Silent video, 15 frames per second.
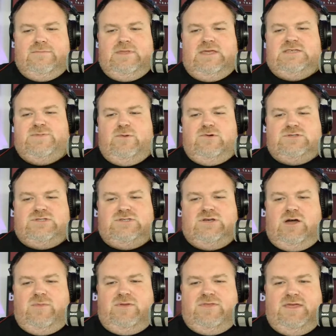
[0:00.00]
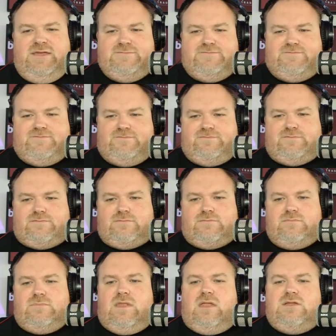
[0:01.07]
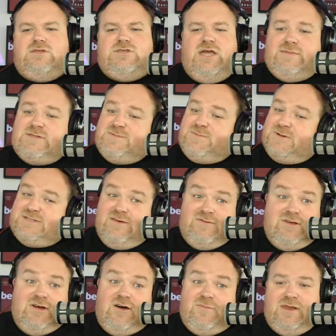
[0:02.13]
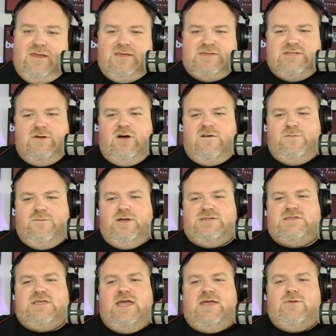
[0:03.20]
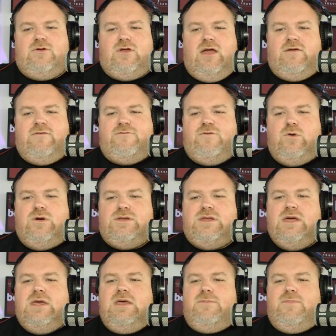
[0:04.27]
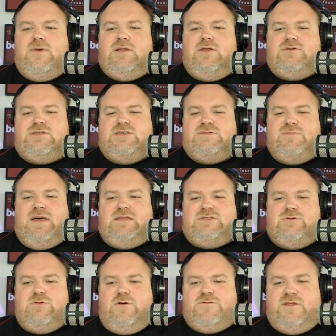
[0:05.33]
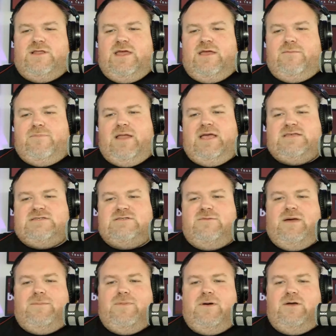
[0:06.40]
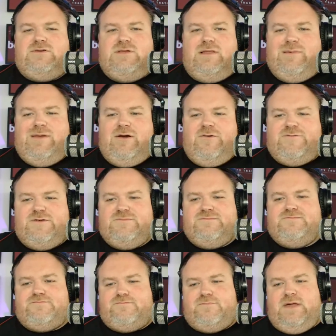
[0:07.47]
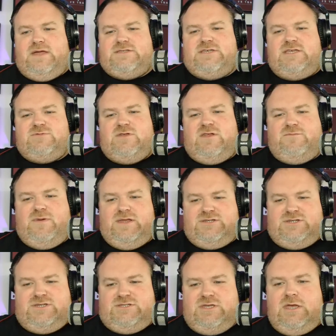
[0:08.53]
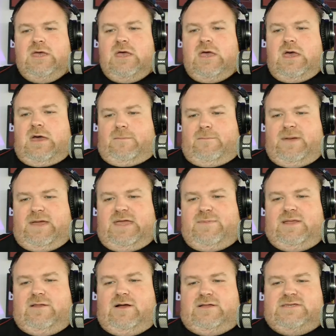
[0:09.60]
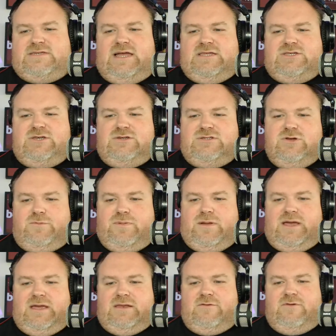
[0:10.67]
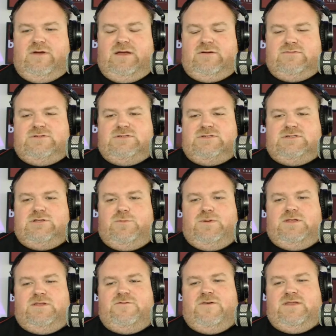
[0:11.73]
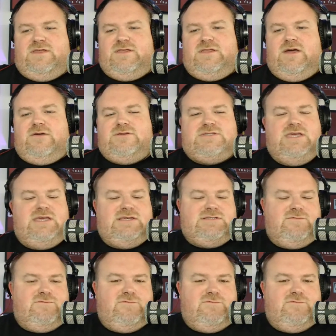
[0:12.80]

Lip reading: Needs a bit more time, I think. James has put 7 up, but he knows no half points. His game, good going forward, but loses man too often, letting players in the back post a little bit often. Better teams would have punished us. Maybe he liked his attitude. He's not playing around. Sloppy defending, though. 6.